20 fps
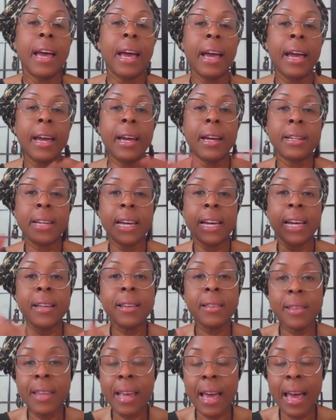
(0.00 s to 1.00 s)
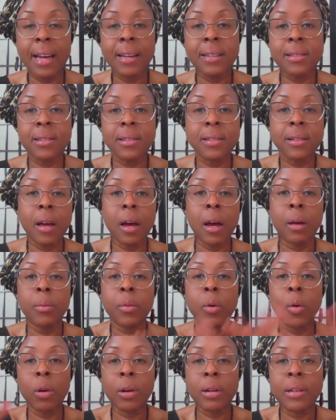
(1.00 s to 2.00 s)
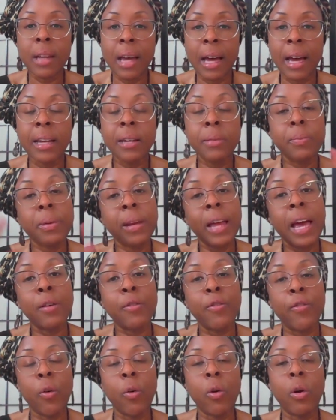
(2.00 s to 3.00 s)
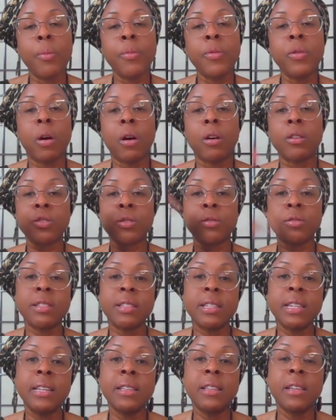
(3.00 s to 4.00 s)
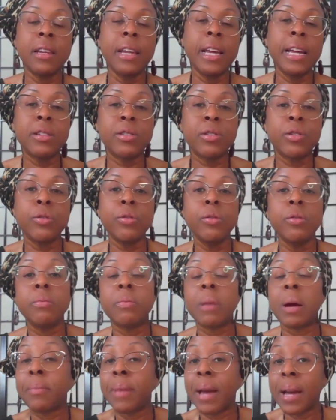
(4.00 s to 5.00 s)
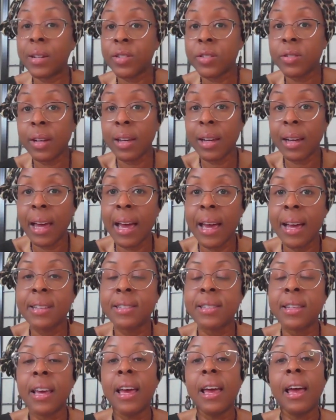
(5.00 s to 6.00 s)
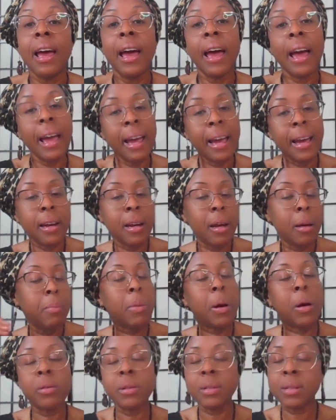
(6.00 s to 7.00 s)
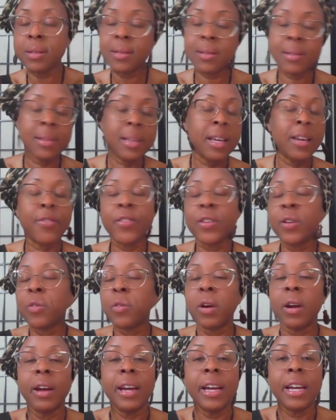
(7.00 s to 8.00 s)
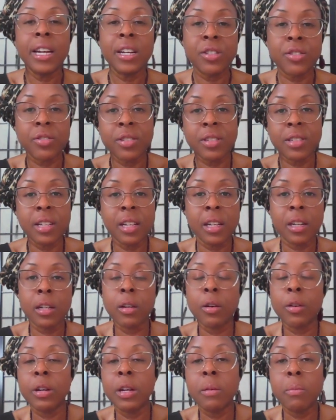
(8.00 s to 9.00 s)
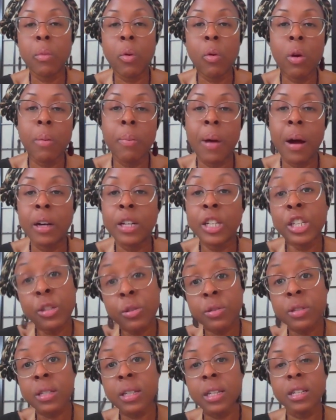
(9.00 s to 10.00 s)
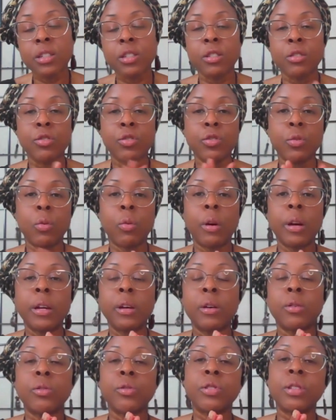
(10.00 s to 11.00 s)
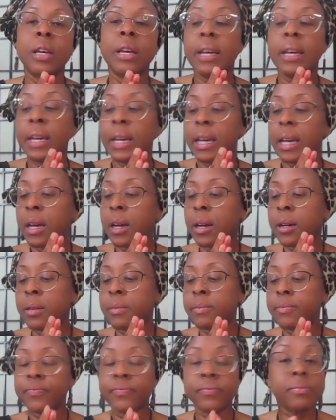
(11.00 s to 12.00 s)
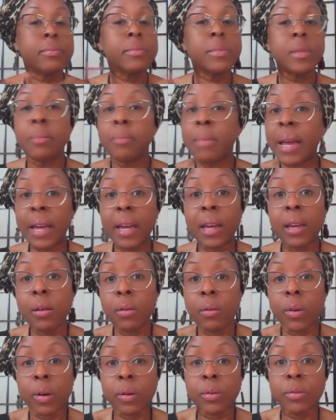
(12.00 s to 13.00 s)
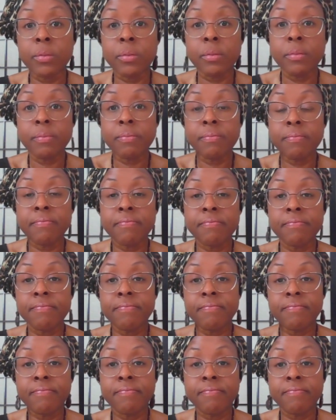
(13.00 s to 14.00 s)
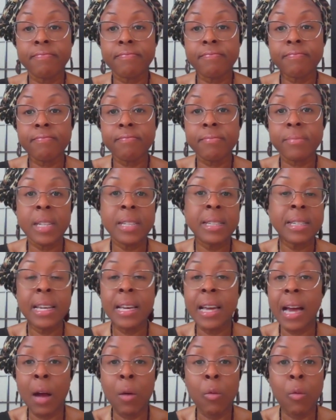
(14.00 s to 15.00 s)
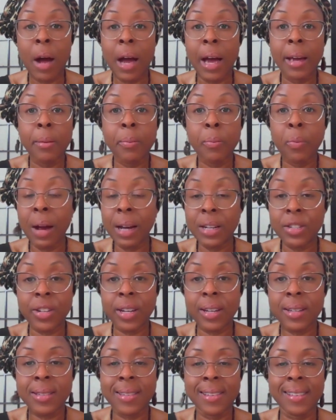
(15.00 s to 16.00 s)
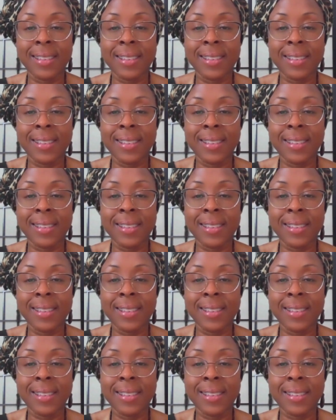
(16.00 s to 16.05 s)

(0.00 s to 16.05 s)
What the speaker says: And in that online platform, you also see the link to my masterclass and a bonus if you're interested in learning more about using essential oils, um, making your own DIY projects.